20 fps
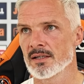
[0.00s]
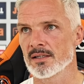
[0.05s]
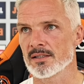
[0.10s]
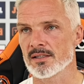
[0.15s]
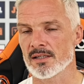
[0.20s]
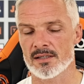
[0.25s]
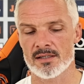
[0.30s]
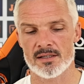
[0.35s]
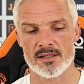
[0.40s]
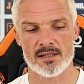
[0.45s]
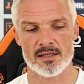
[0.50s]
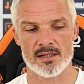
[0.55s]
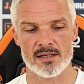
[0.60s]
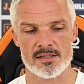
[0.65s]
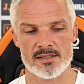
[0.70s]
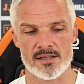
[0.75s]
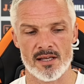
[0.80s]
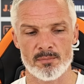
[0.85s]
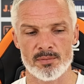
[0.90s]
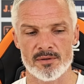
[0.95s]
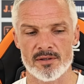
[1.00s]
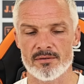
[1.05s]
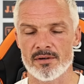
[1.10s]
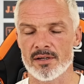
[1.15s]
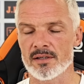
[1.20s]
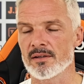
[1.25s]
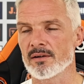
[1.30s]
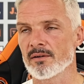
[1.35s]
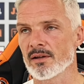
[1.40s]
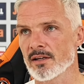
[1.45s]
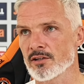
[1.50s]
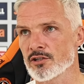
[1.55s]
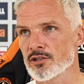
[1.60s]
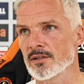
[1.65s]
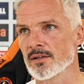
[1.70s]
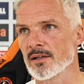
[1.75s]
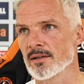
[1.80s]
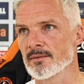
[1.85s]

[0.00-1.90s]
It's a step in the right direction,